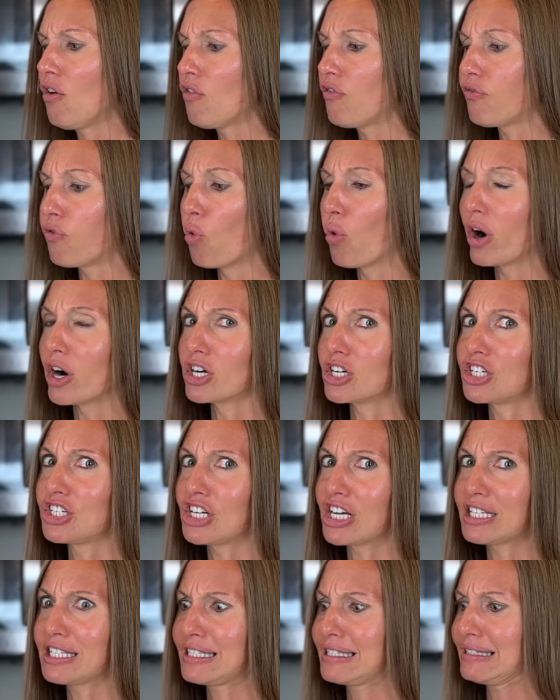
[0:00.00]
for
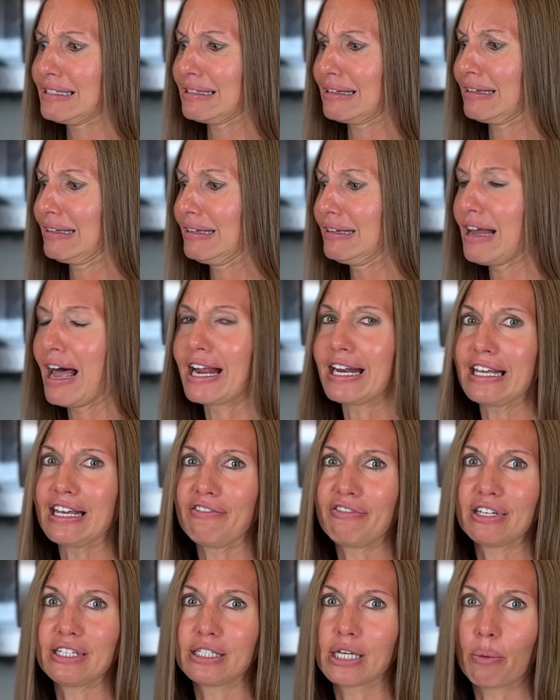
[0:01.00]
just not
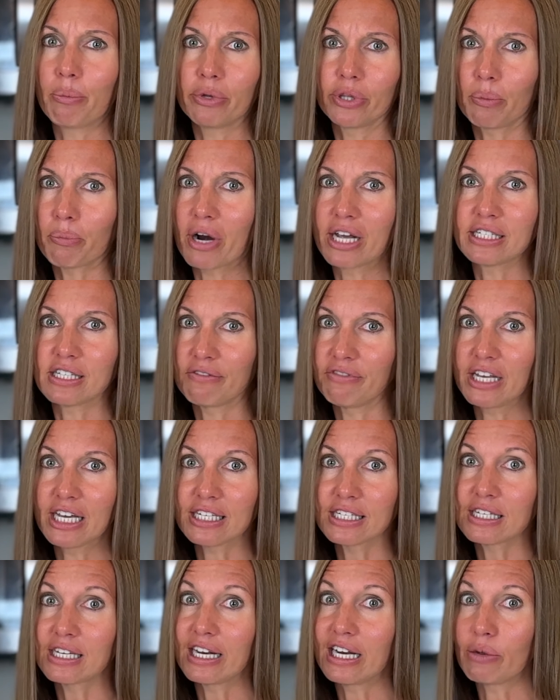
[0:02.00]
even double the price of
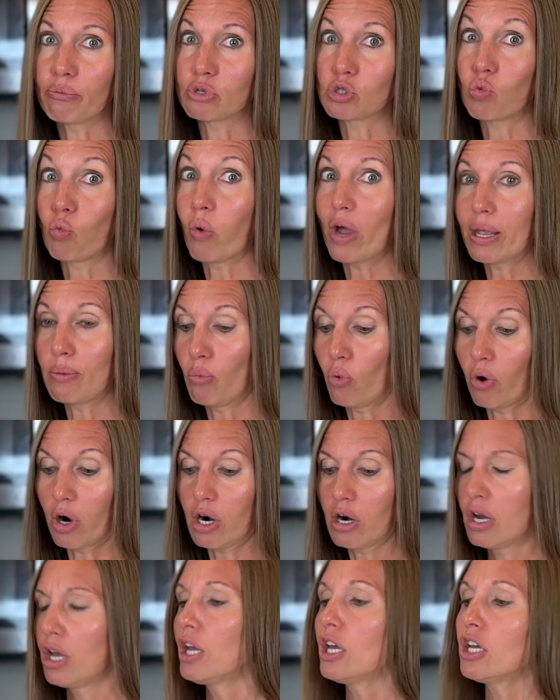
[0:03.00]
this, and it was way more.